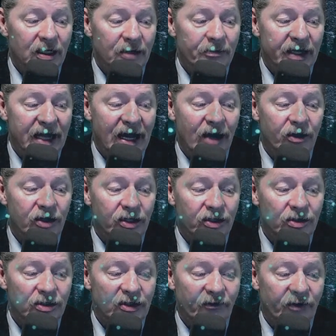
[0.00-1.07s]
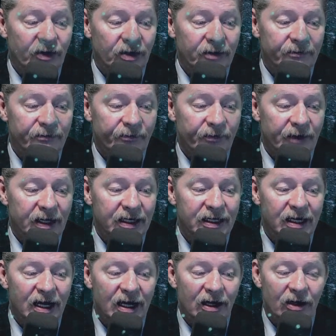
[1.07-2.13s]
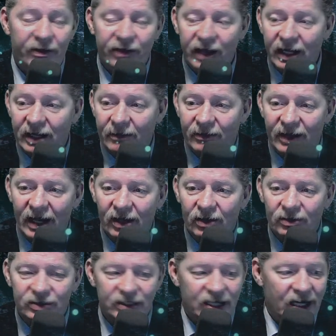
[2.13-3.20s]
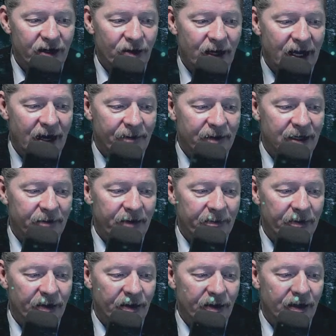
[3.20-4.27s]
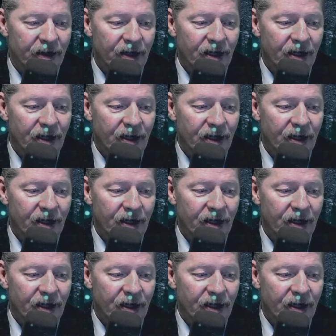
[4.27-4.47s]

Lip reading: But how useful, and you got to think, that goes the other way. How many people are,